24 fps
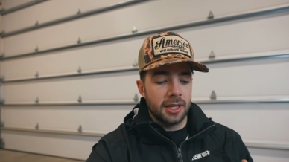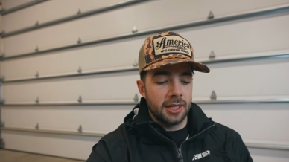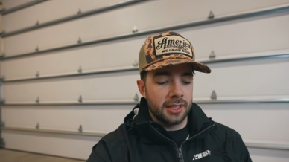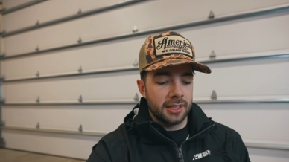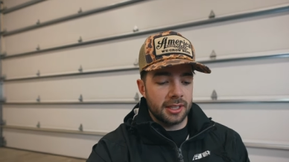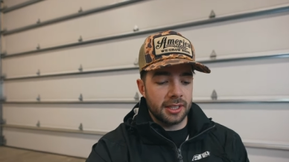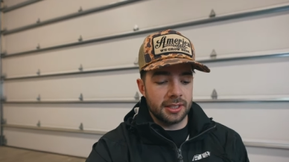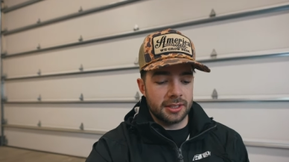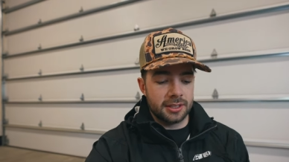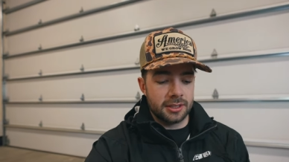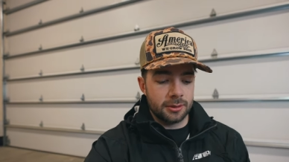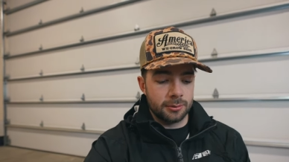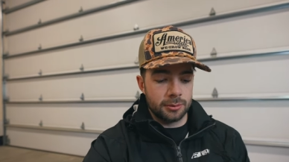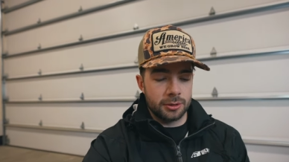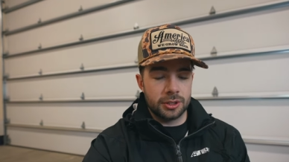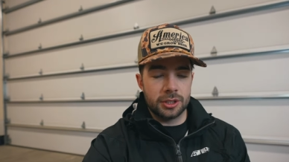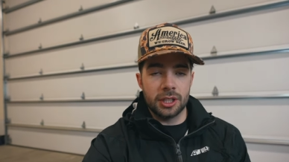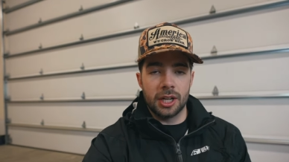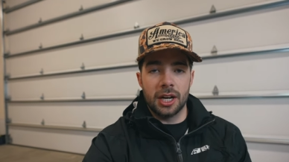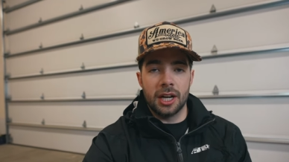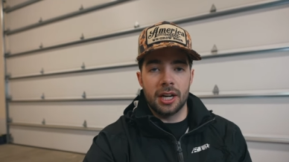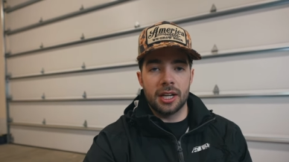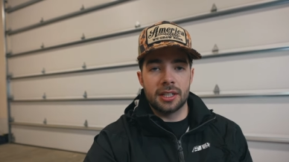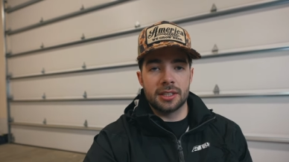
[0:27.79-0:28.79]
get some
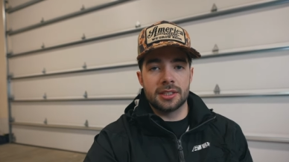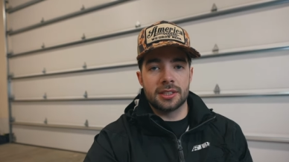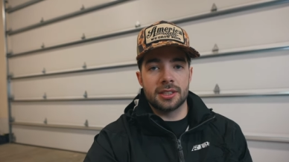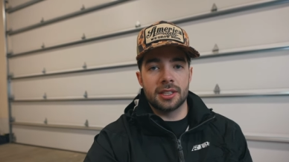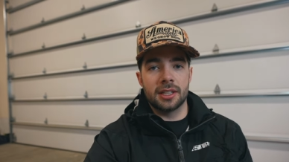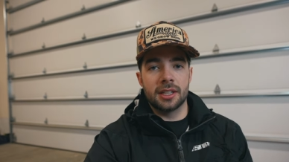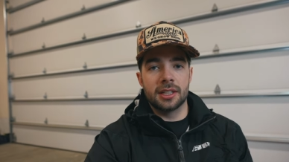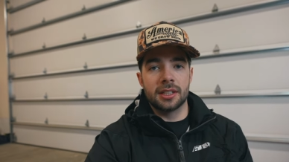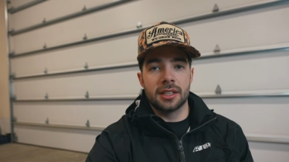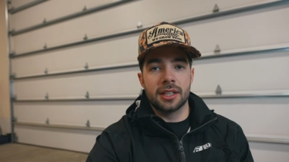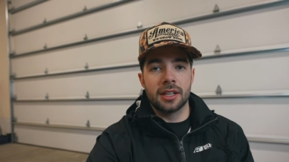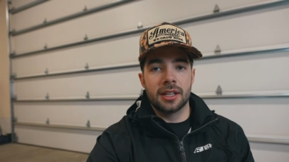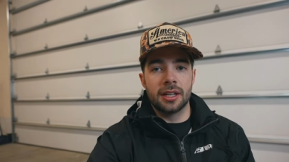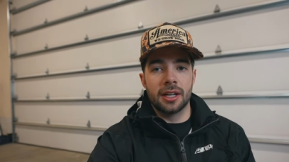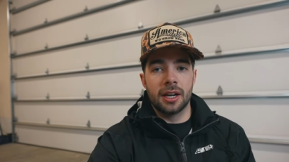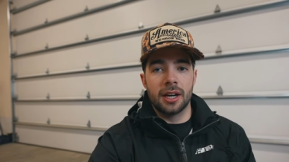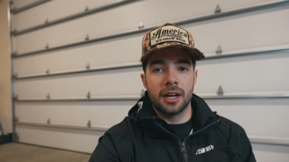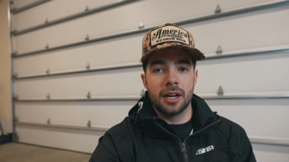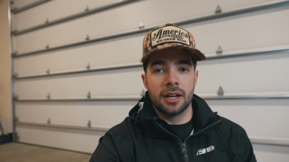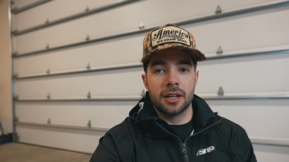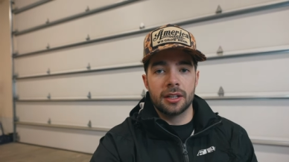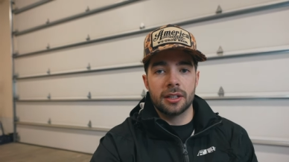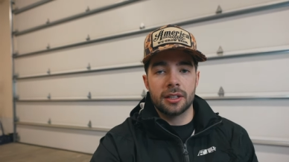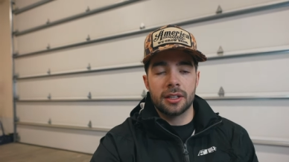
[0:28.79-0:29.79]
shots, and then
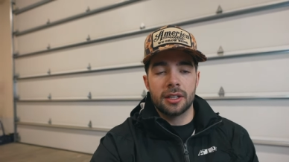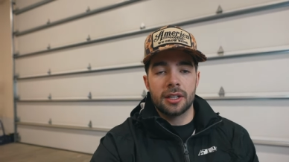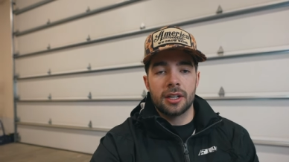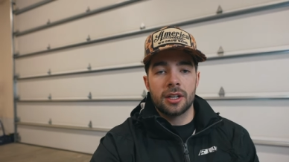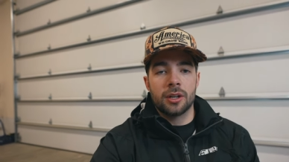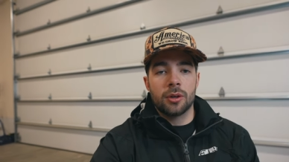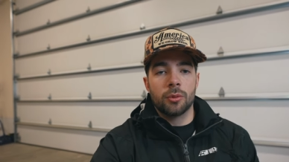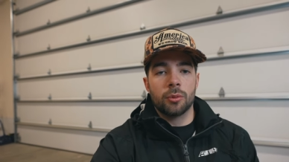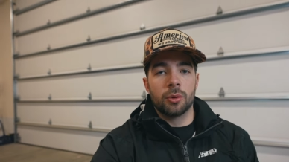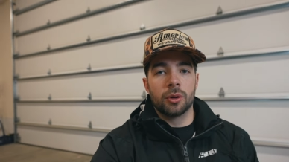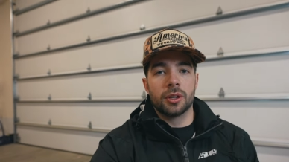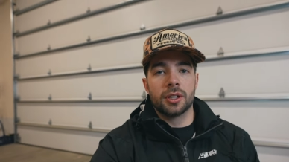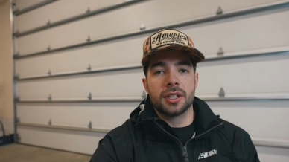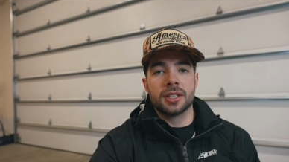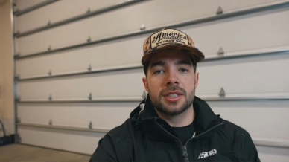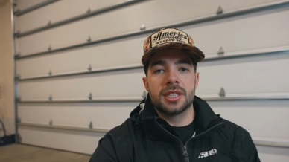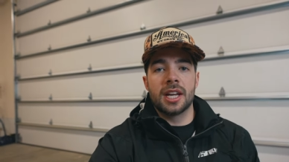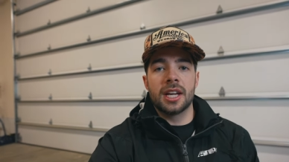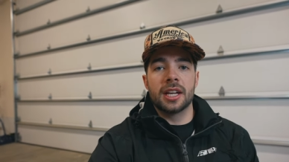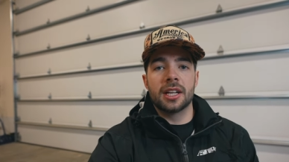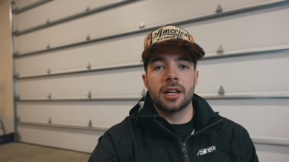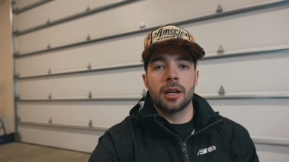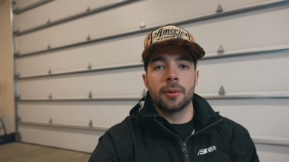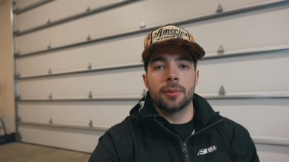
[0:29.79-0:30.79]
uh, we're gonna
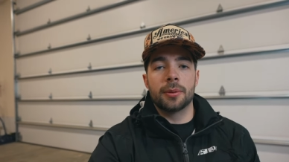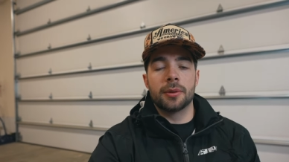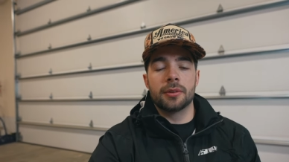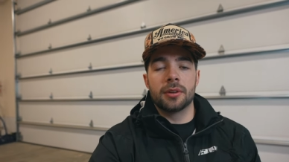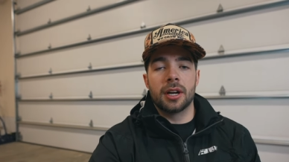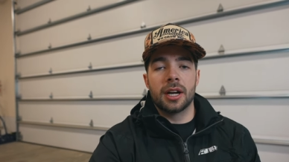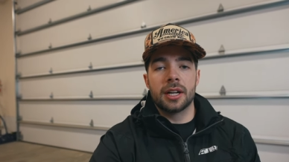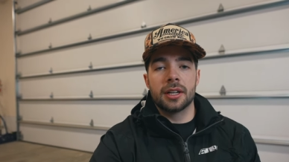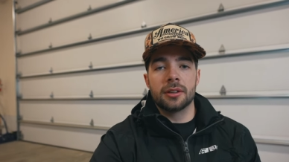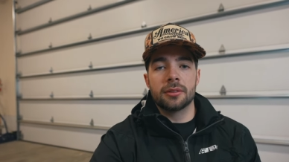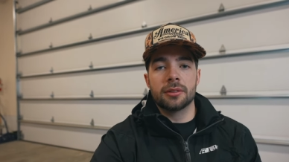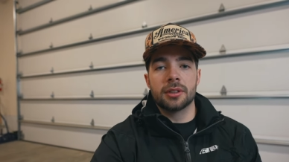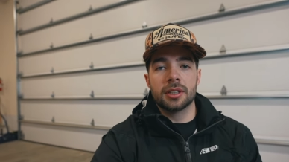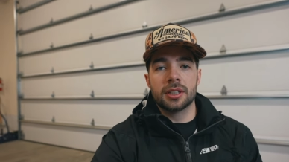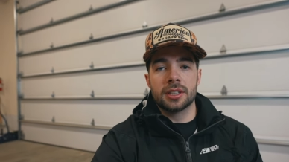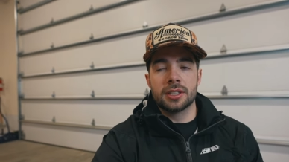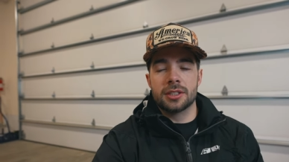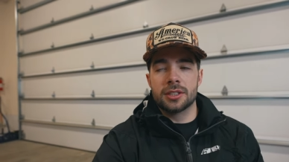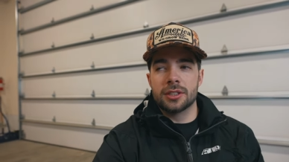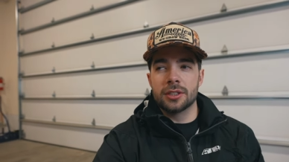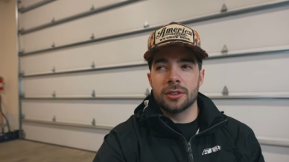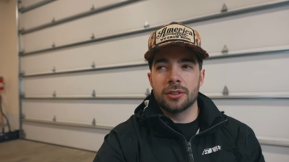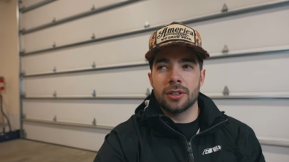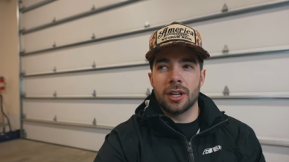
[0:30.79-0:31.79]
take it up and ride it really
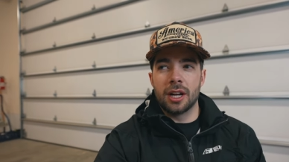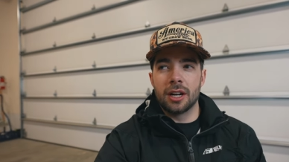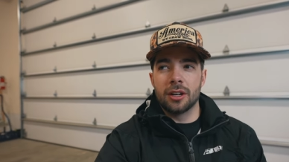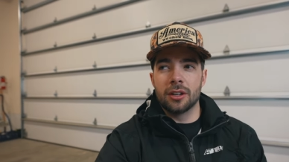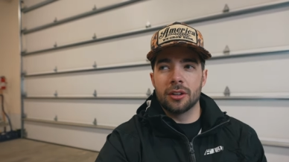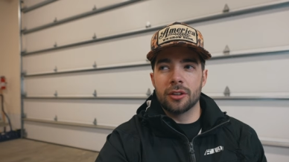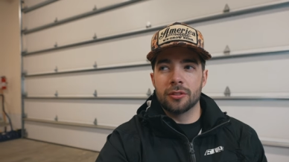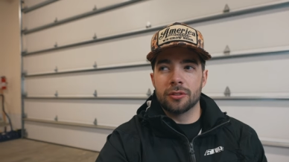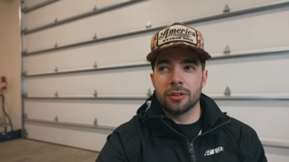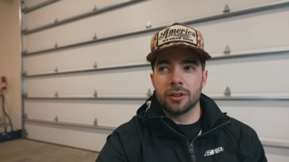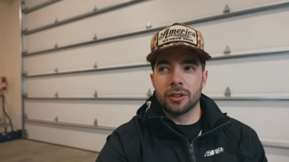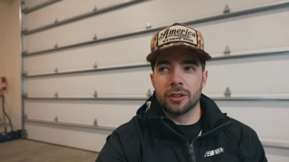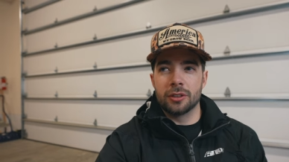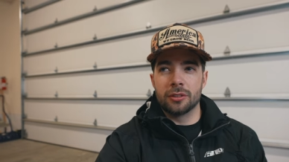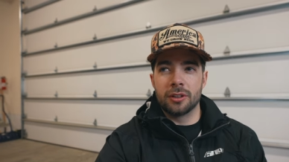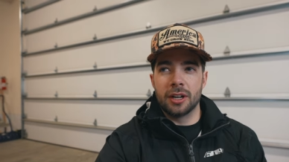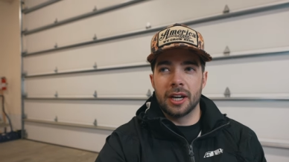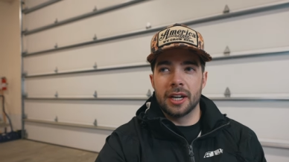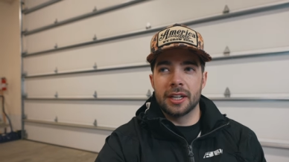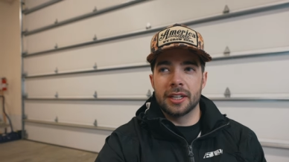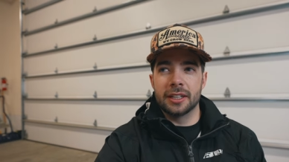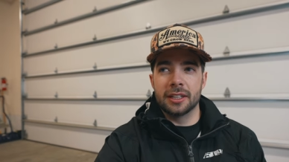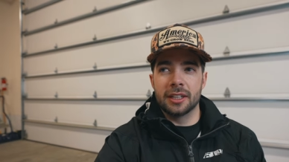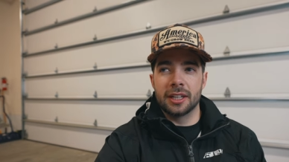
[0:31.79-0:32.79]
soon. I don't know if we're gonna
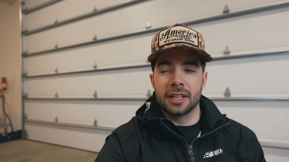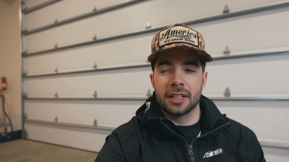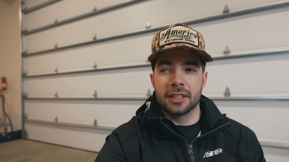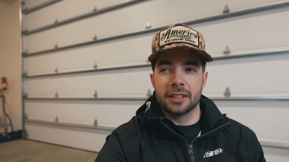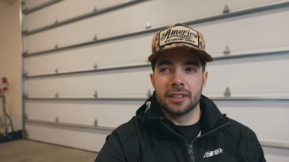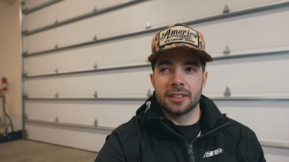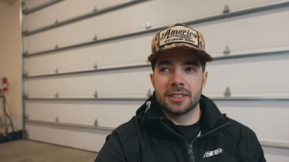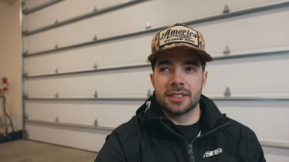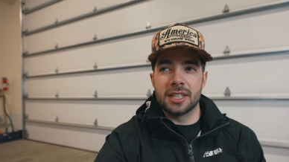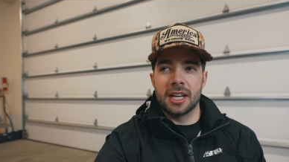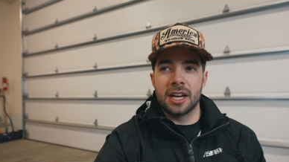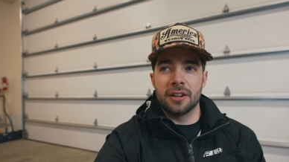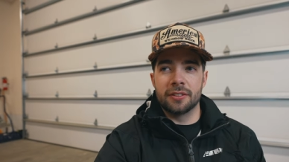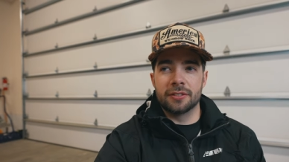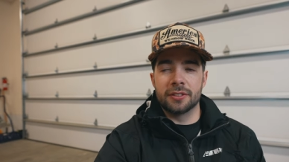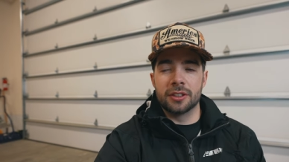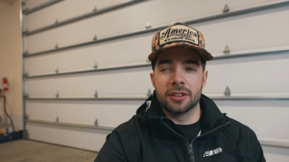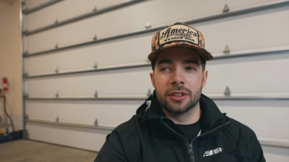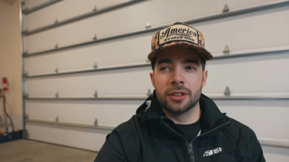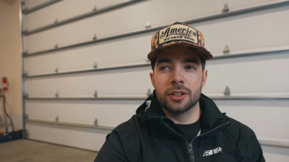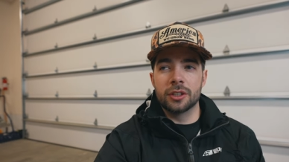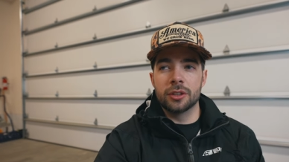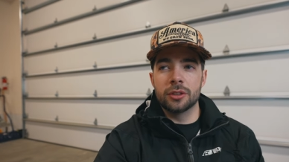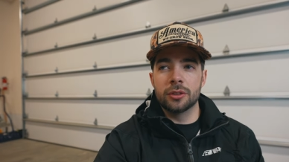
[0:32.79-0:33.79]
ride it like this
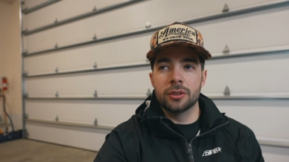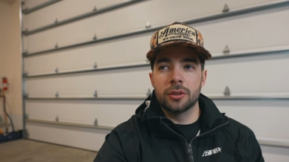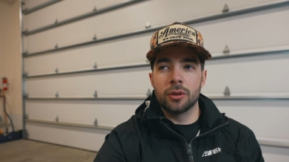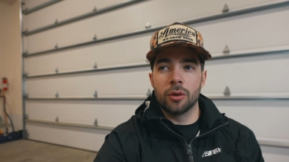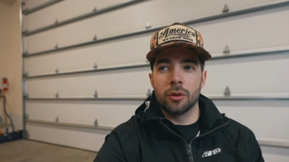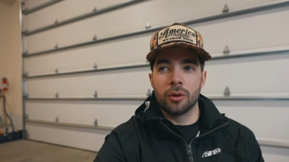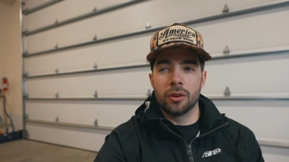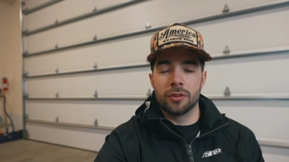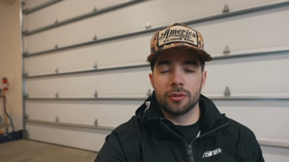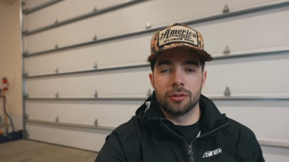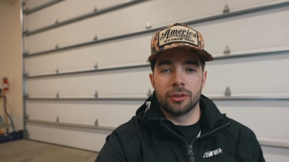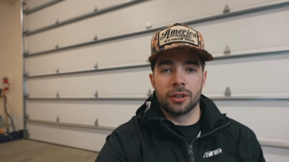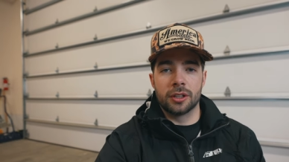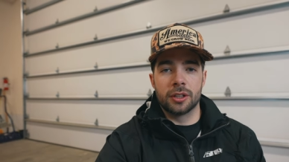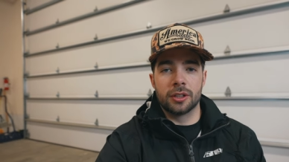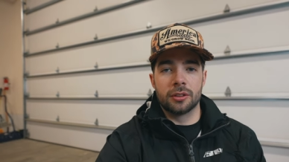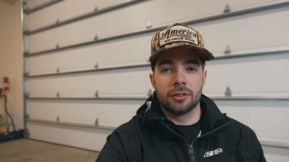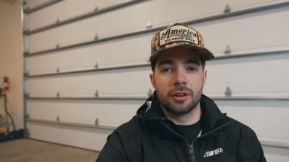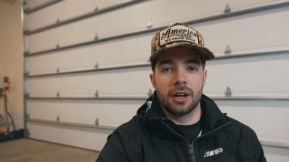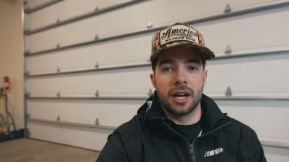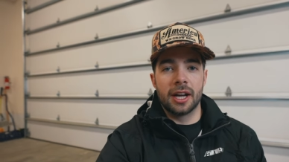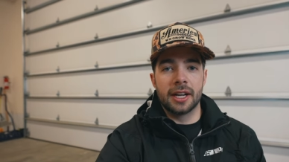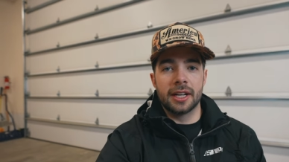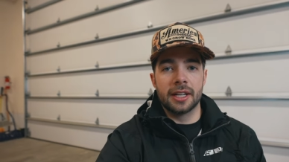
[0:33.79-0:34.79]
afternoon or if we're gonna
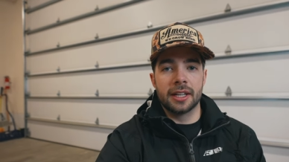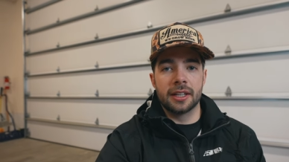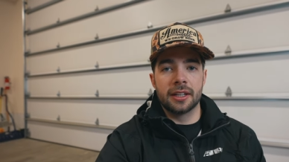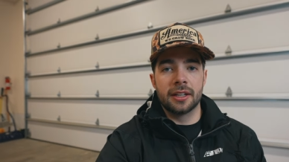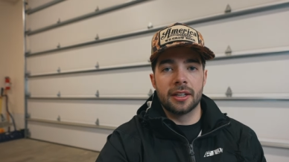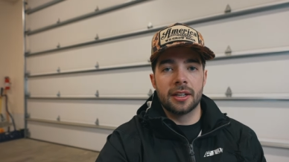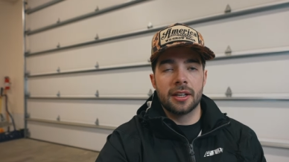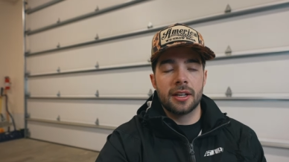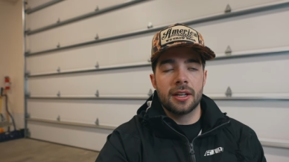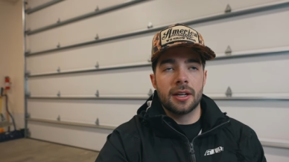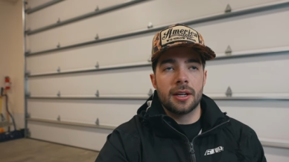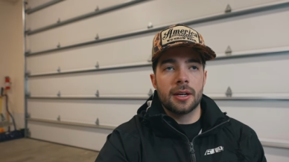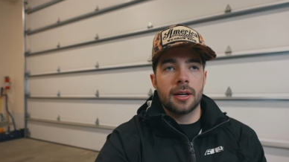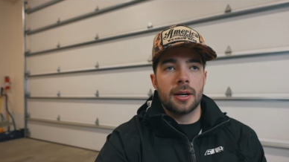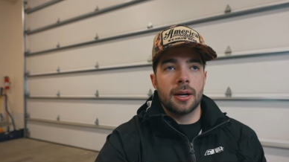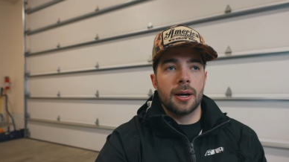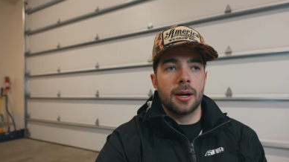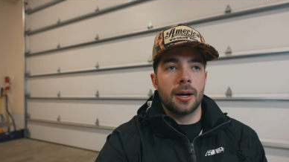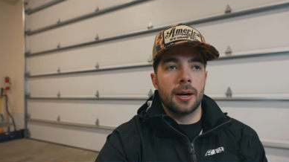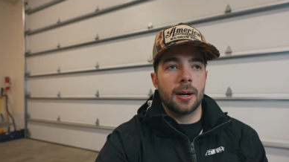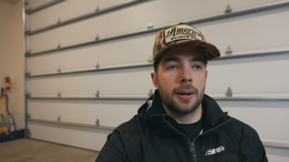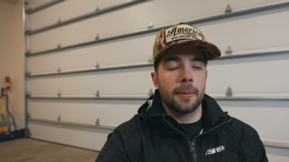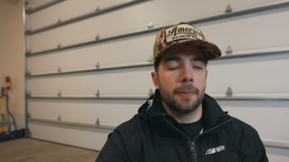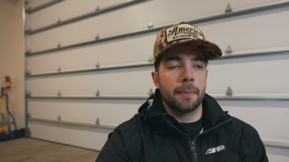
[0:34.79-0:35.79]
ride it
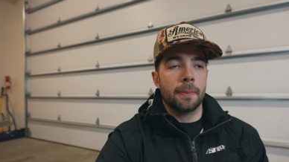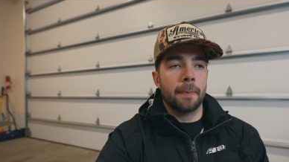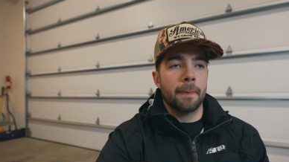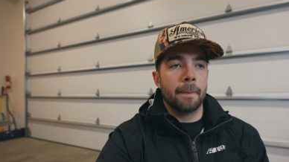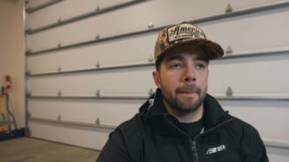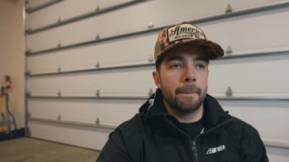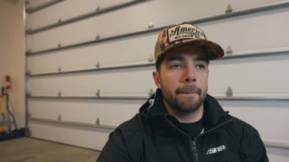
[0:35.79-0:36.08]
um,